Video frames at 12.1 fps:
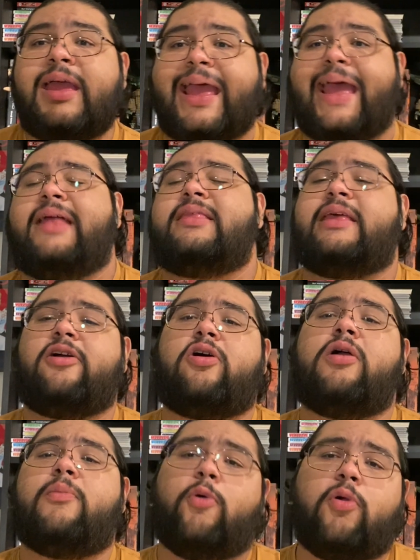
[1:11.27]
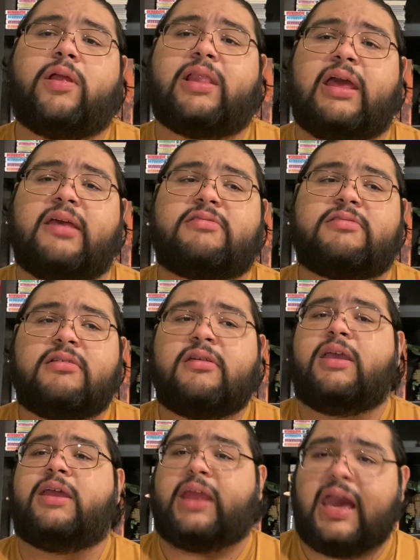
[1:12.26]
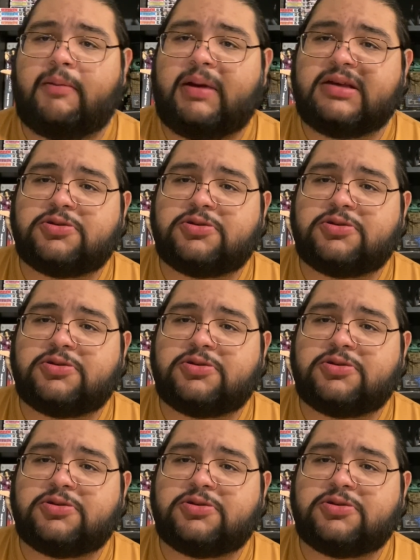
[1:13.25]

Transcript: and they are more or less an anime